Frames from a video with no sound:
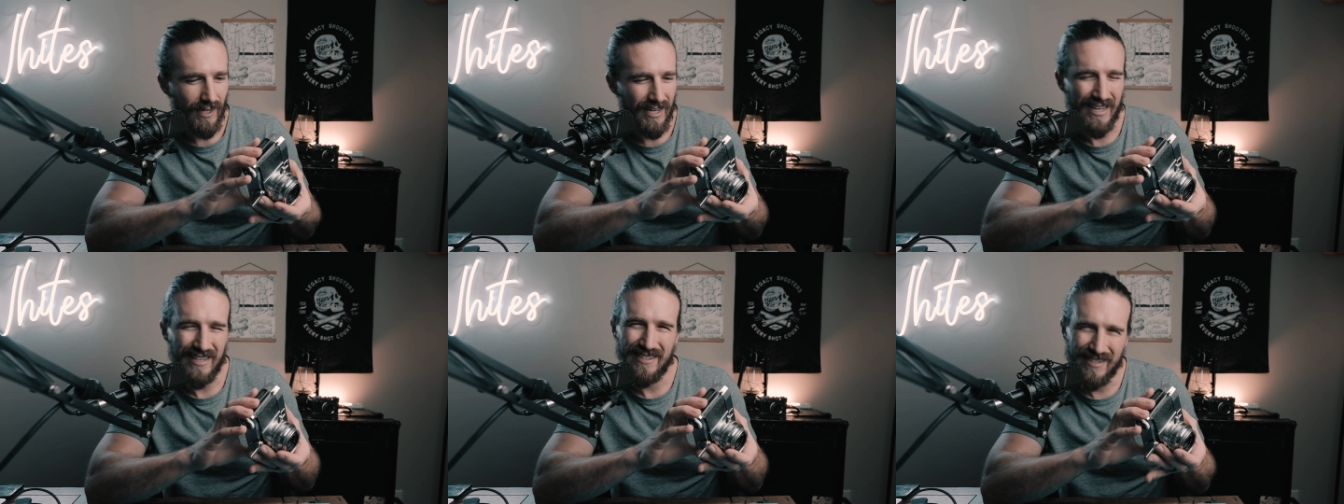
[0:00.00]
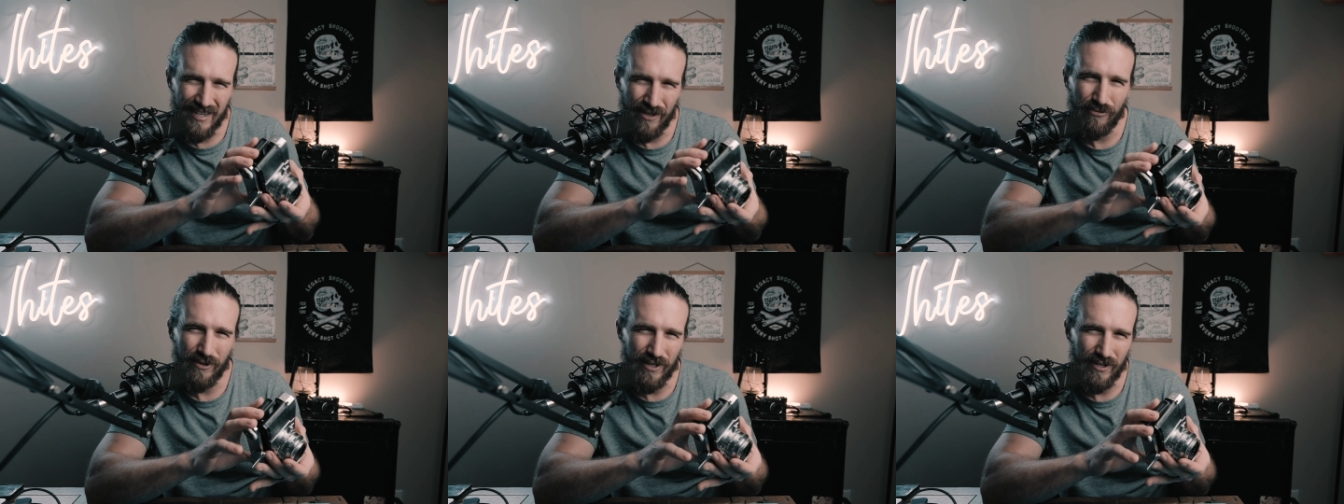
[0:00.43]
It's
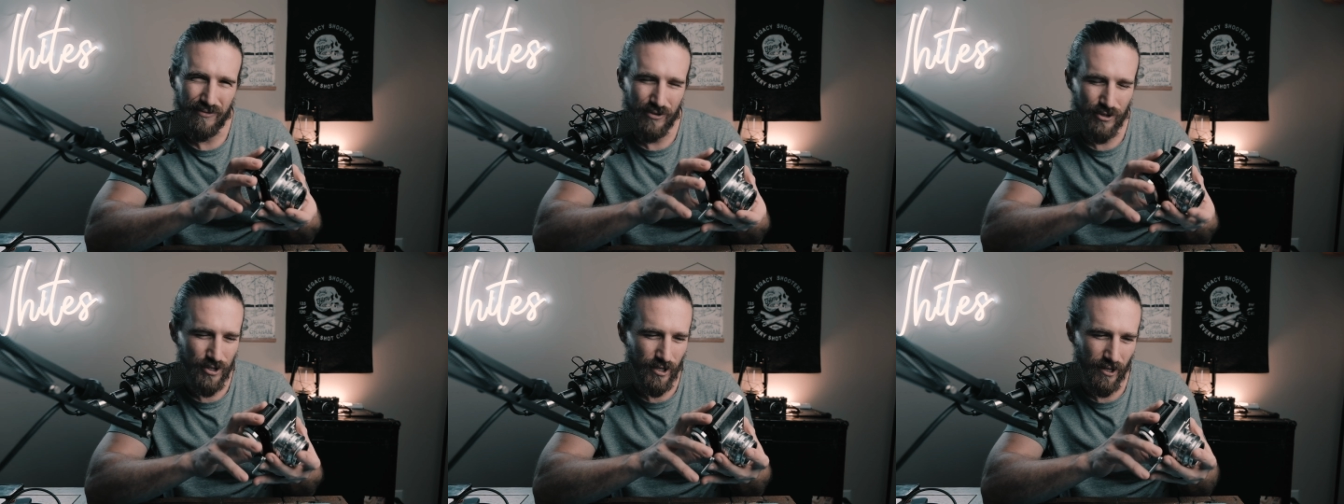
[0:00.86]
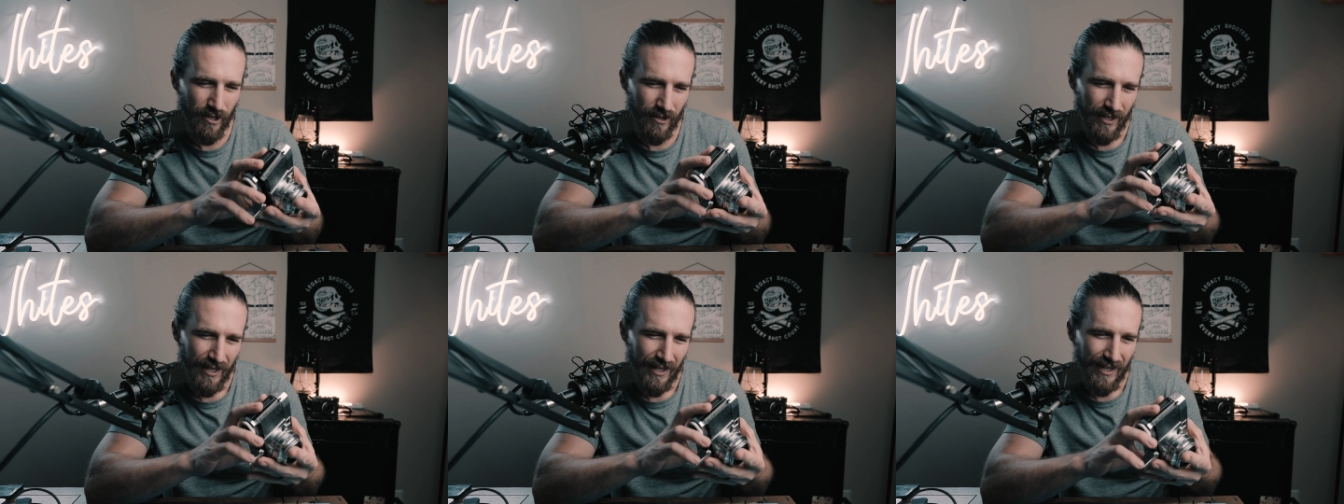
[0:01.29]
different for sure,
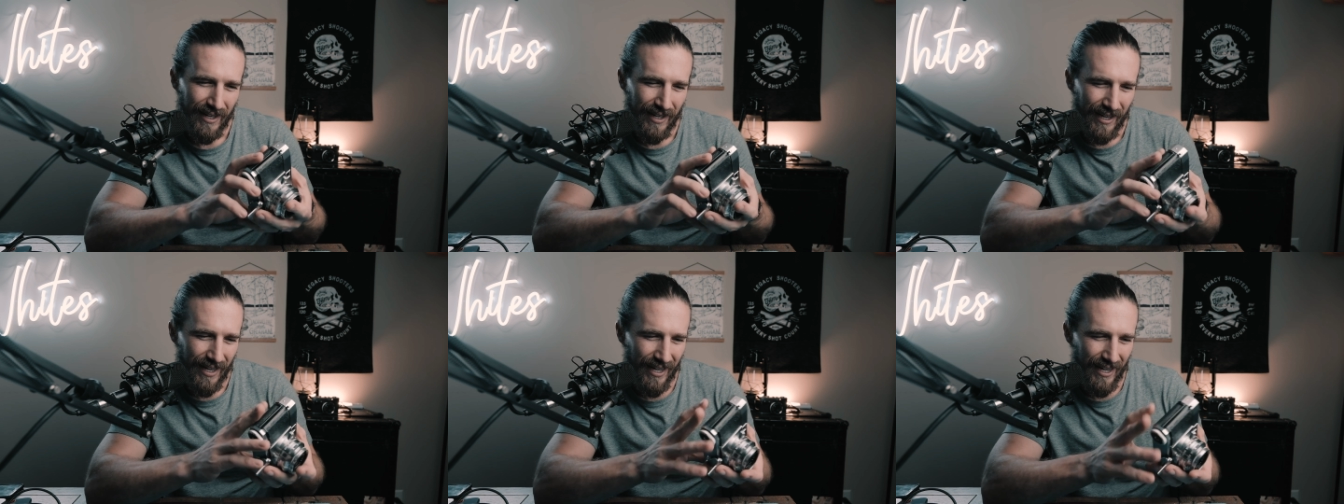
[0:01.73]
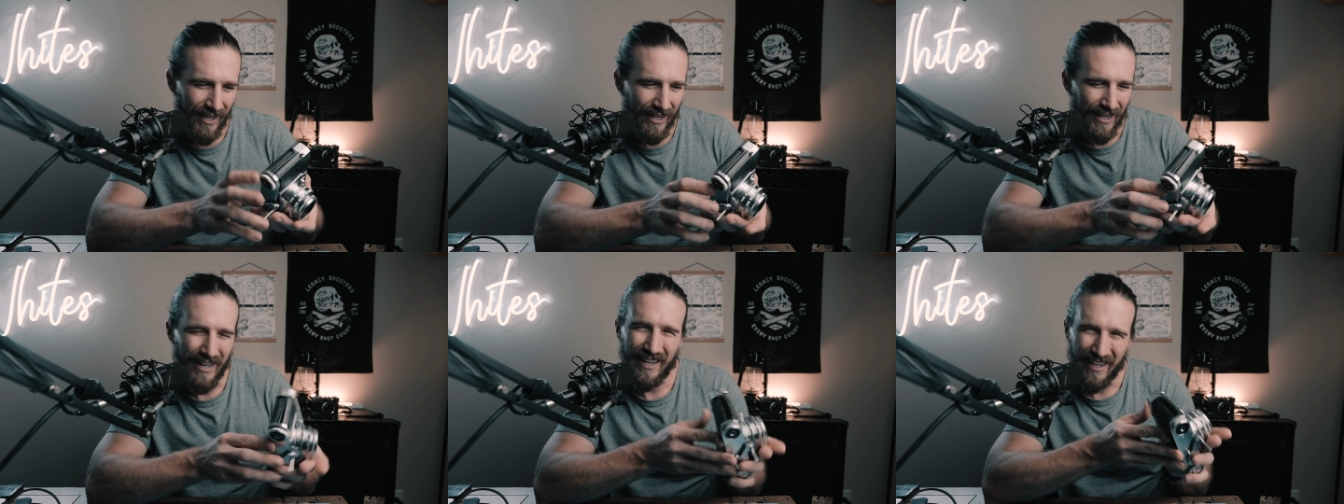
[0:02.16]

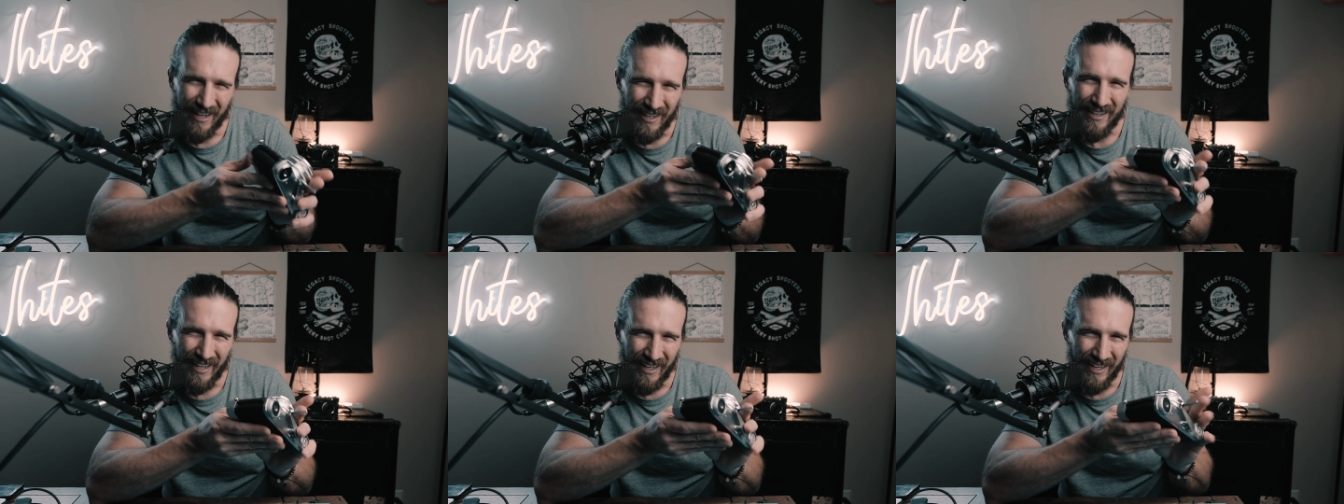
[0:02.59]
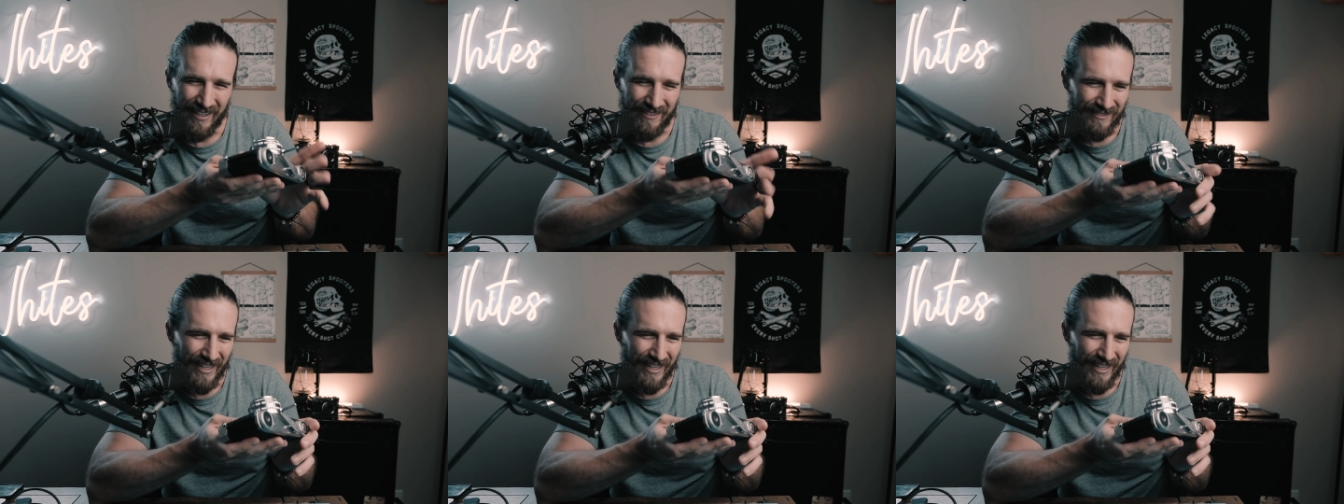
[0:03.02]
and I kind of like it.